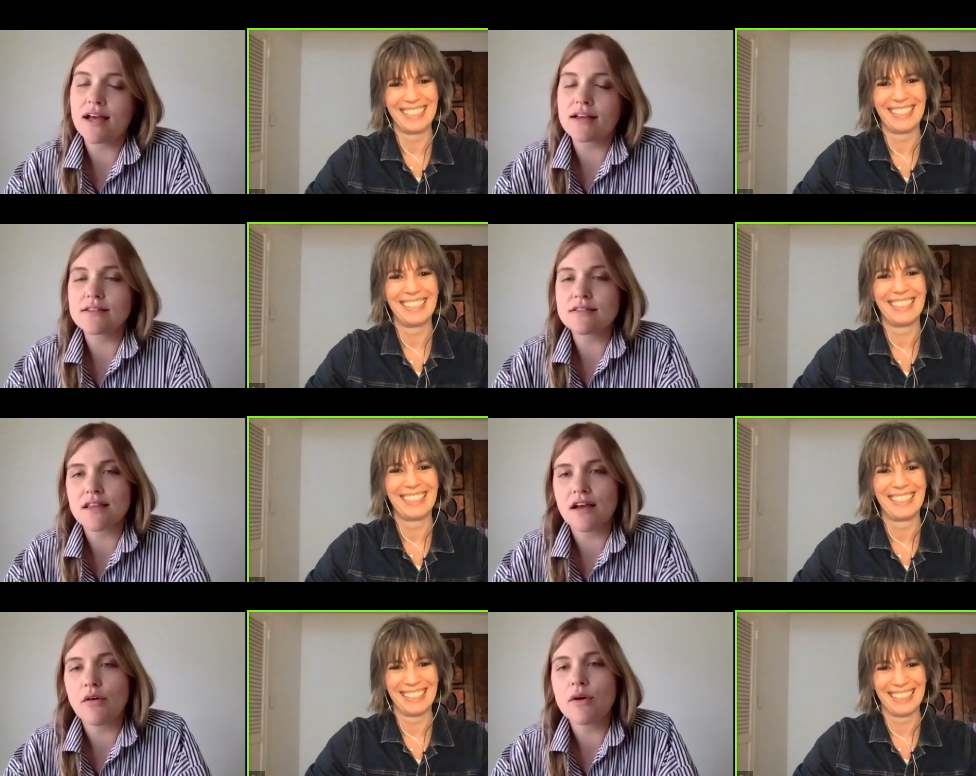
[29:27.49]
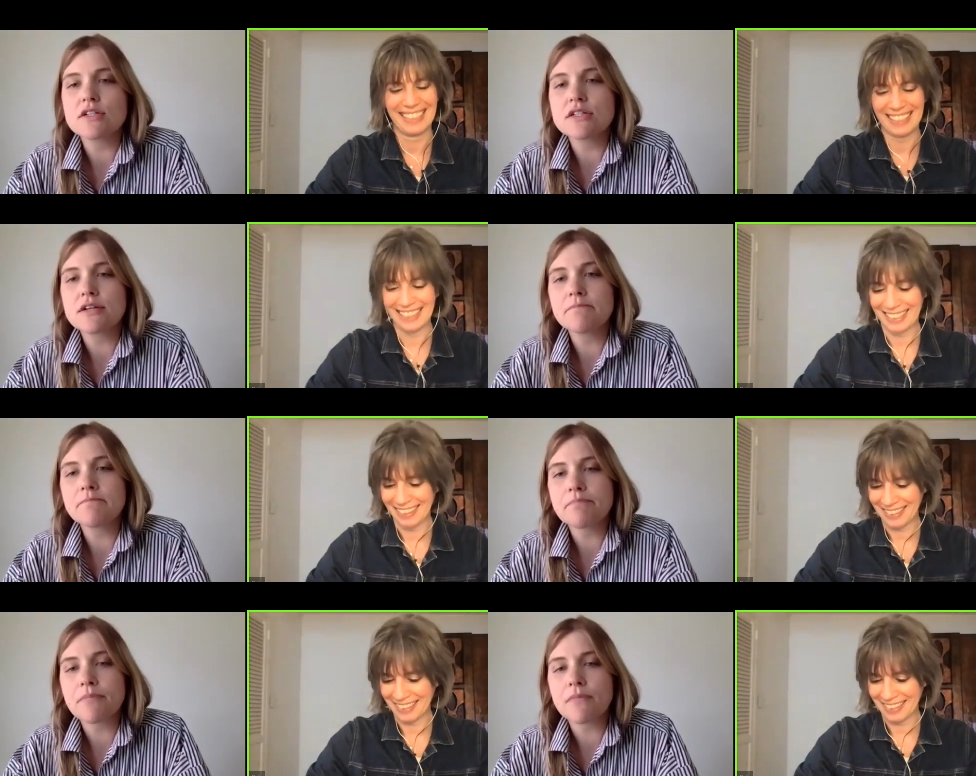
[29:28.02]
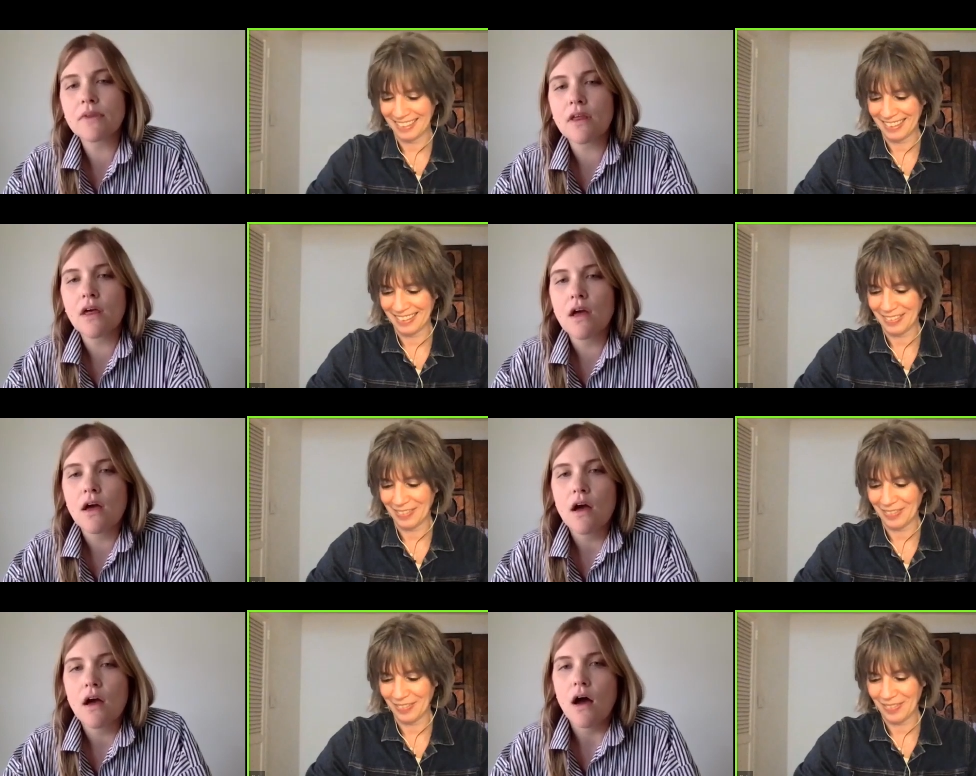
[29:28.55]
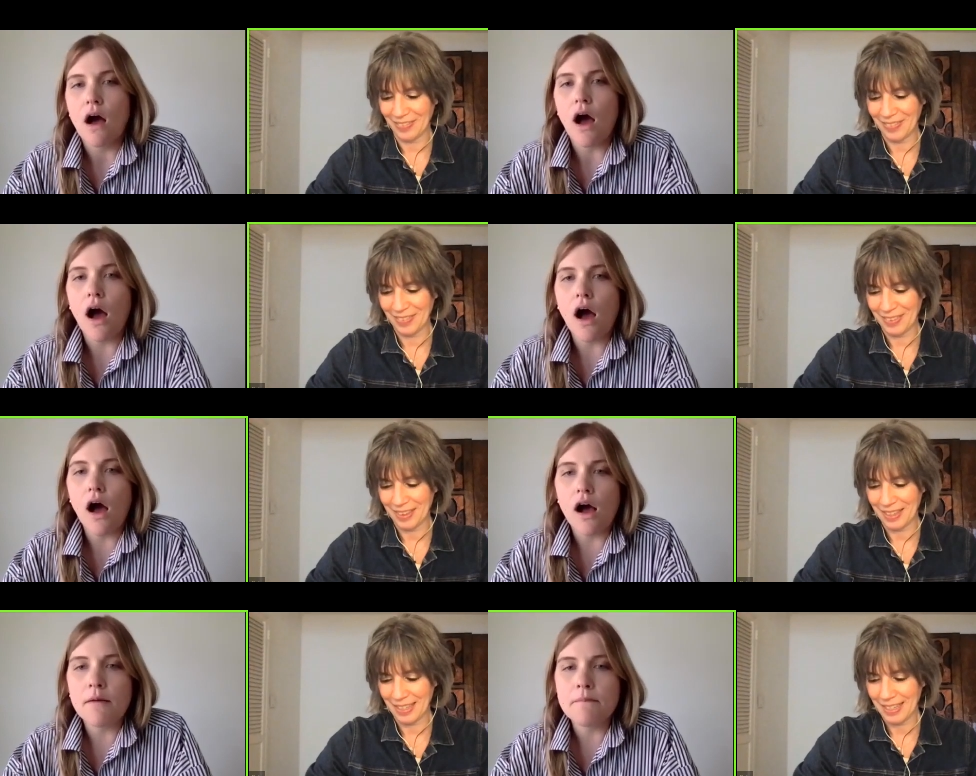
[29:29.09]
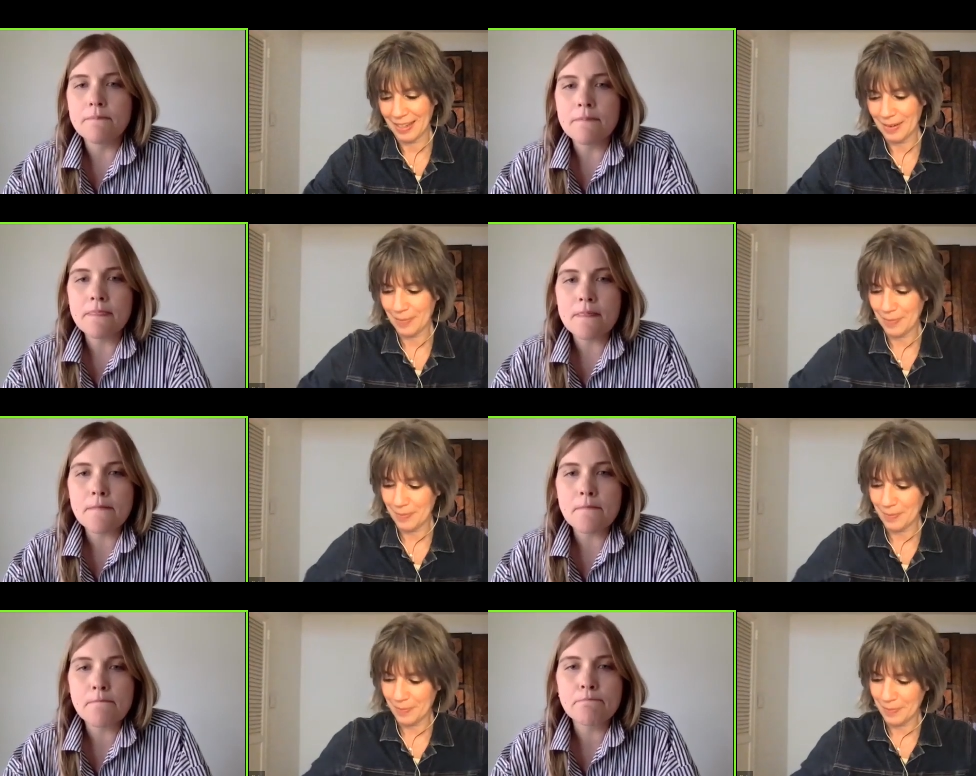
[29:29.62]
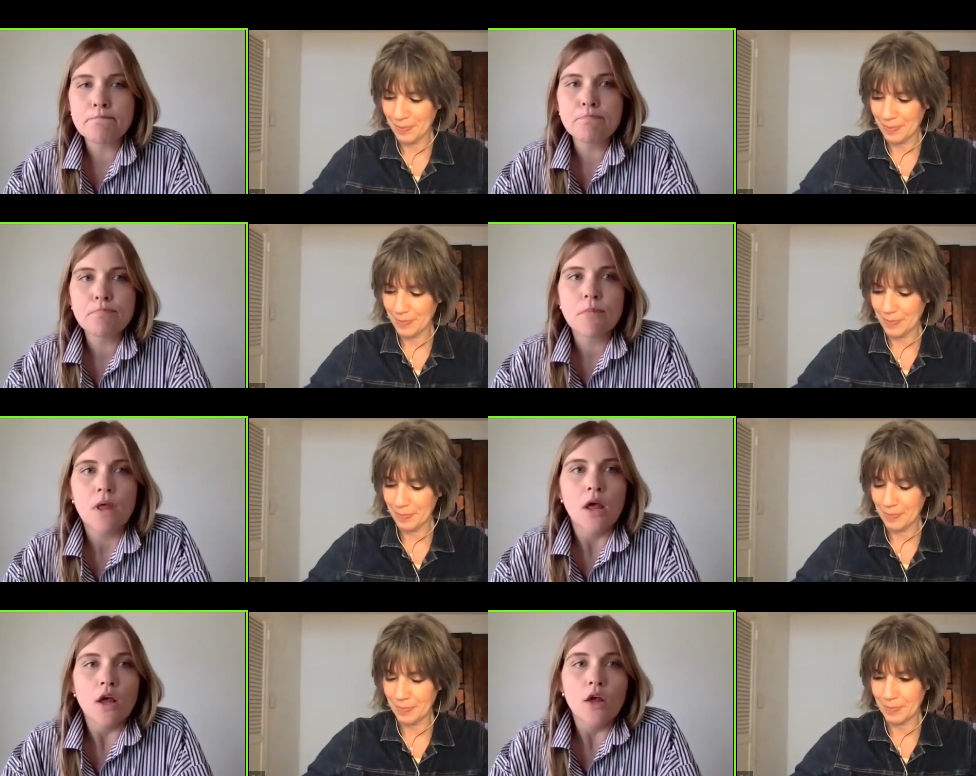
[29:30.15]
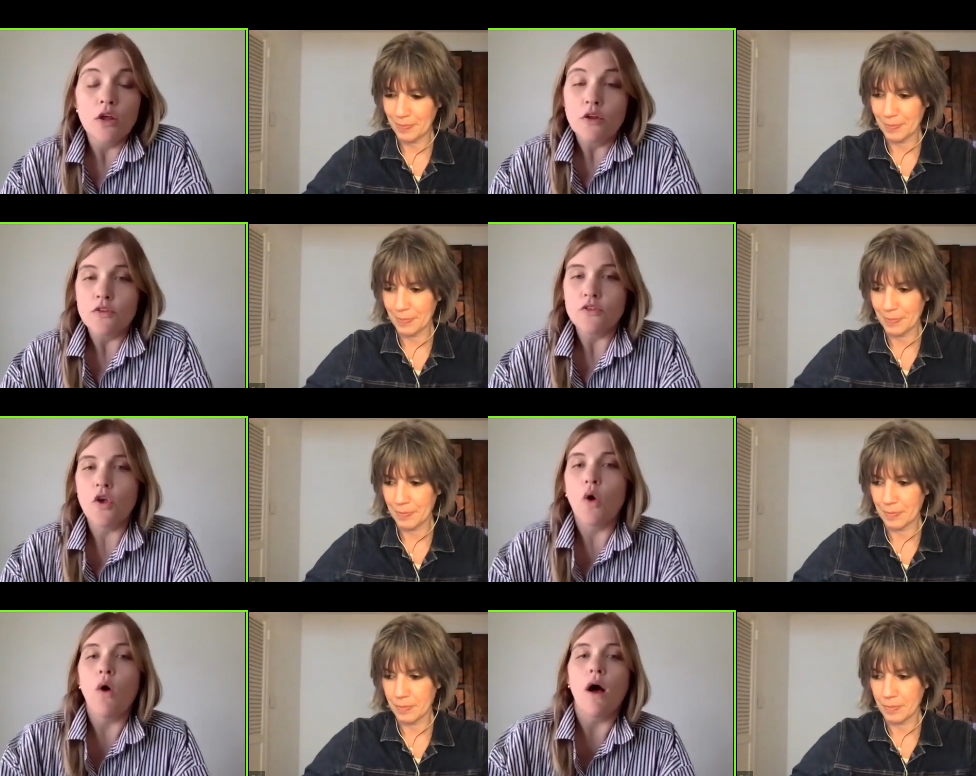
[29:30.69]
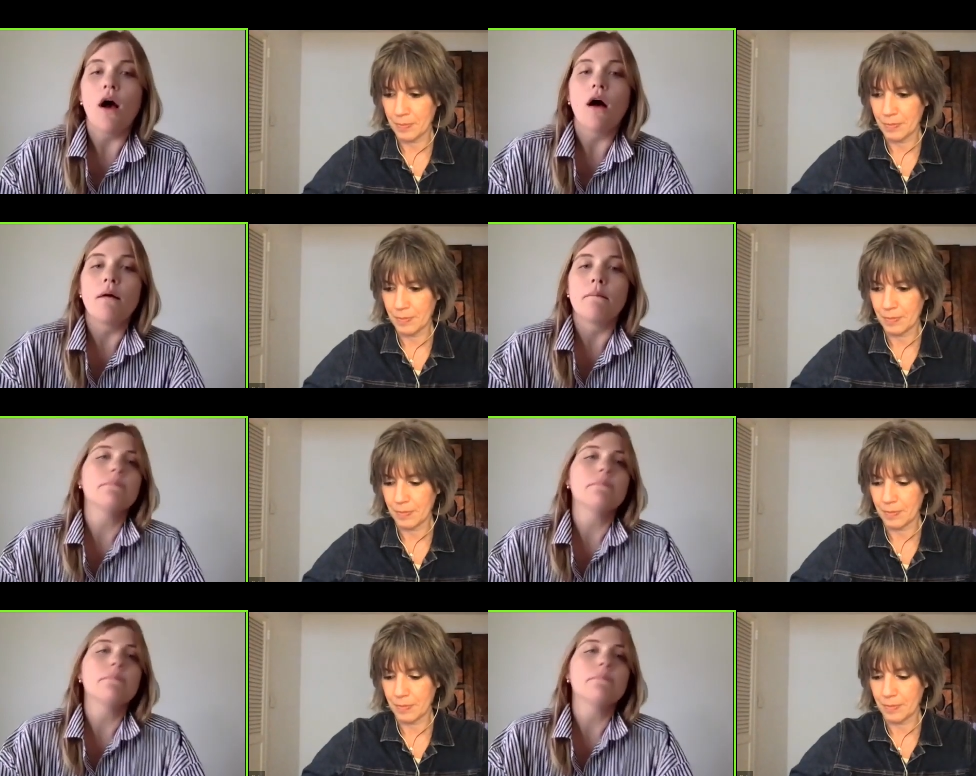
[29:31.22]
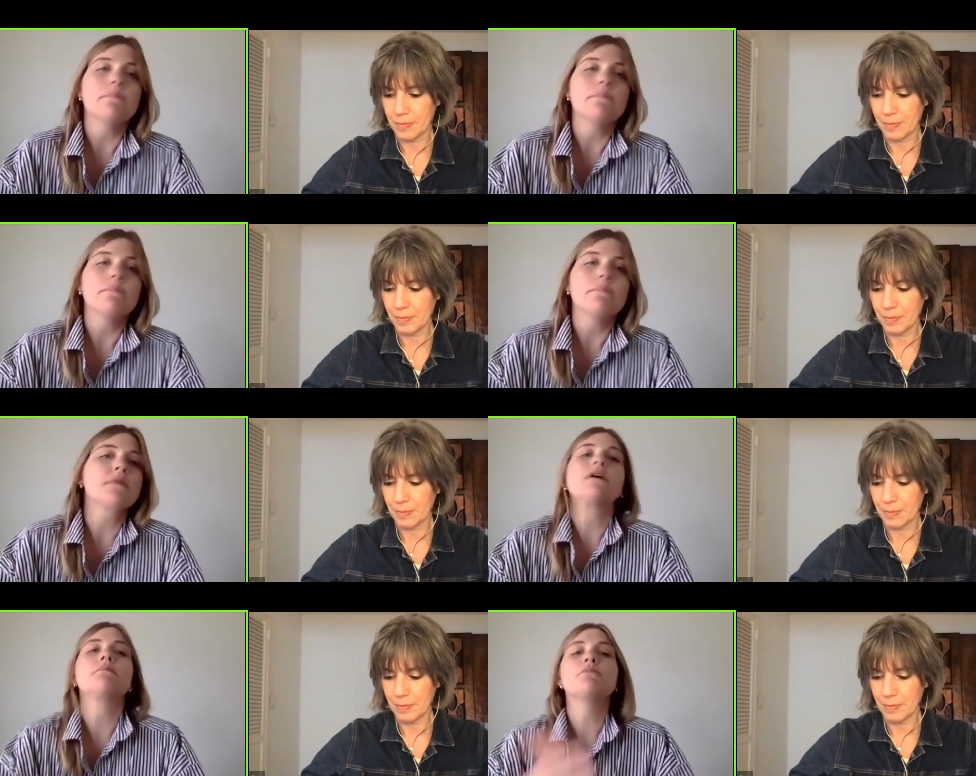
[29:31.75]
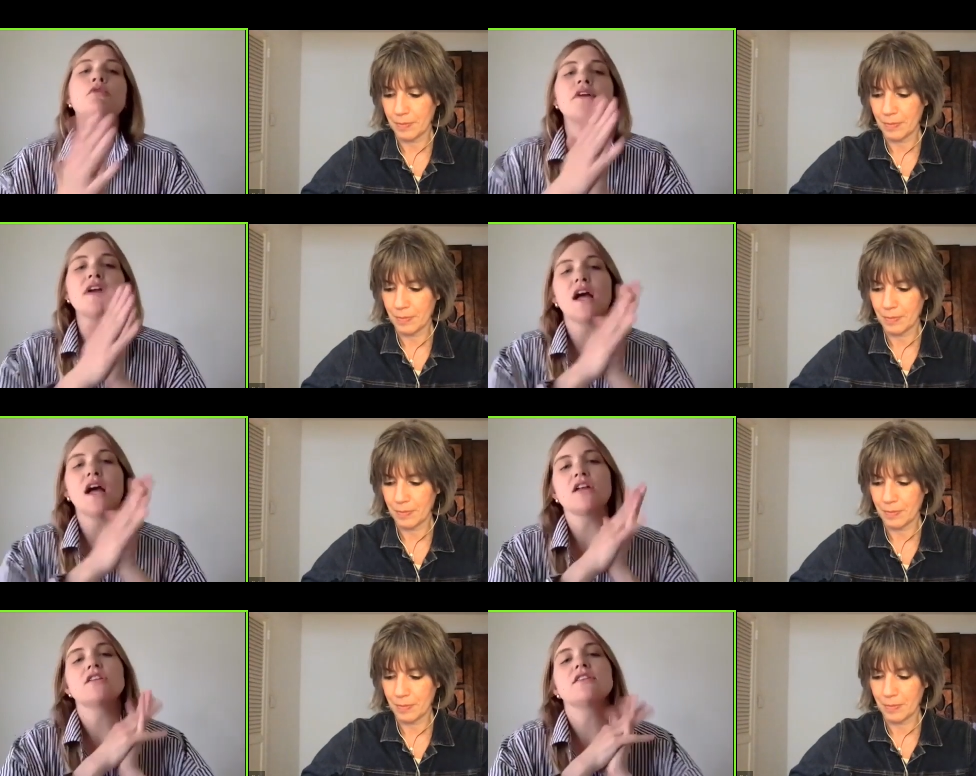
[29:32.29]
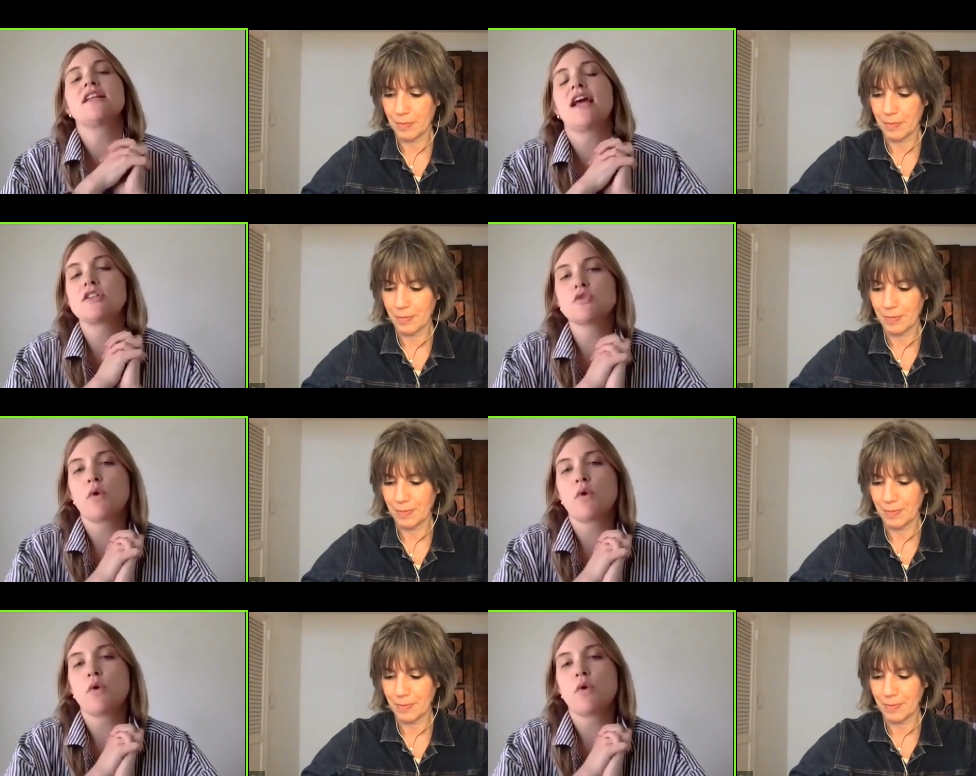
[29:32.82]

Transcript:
Speaker 1: ask that question. Um, so, um, Moving on to the next